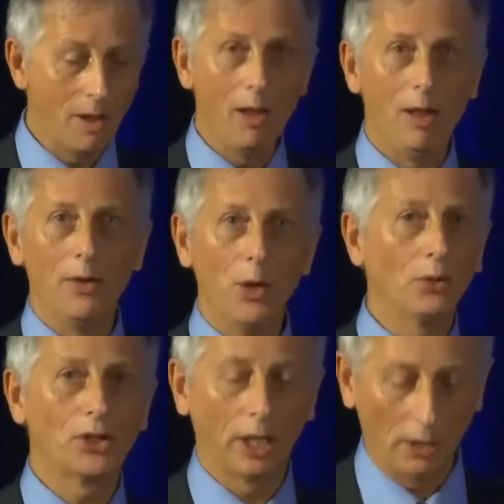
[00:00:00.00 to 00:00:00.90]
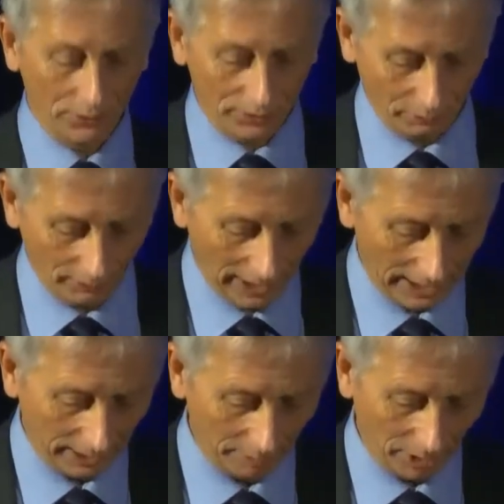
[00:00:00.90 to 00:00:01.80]
nonchalance as we've had
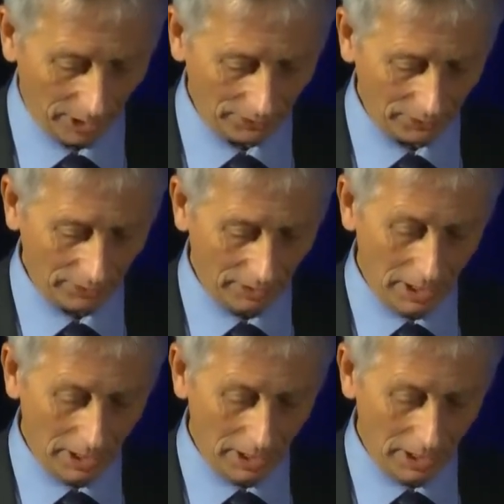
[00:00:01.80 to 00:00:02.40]
in the past?